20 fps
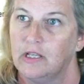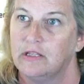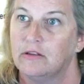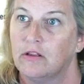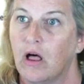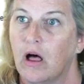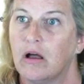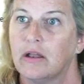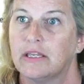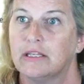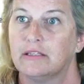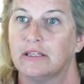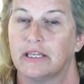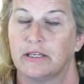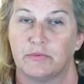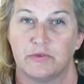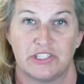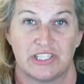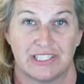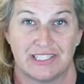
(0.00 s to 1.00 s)
Log in
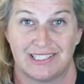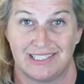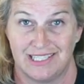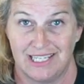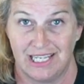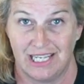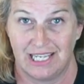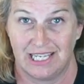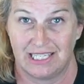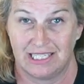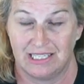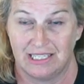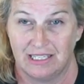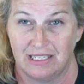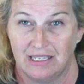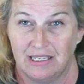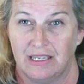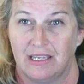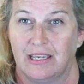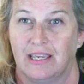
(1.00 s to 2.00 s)
like we just did,
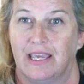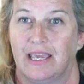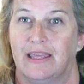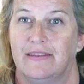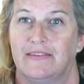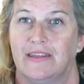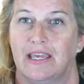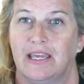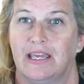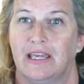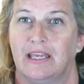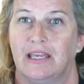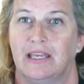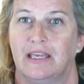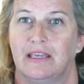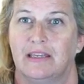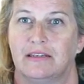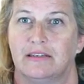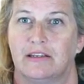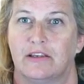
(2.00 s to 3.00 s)
and
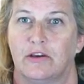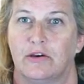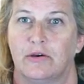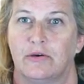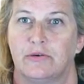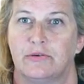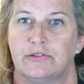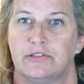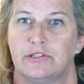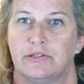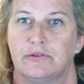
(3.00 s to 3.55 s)
then go to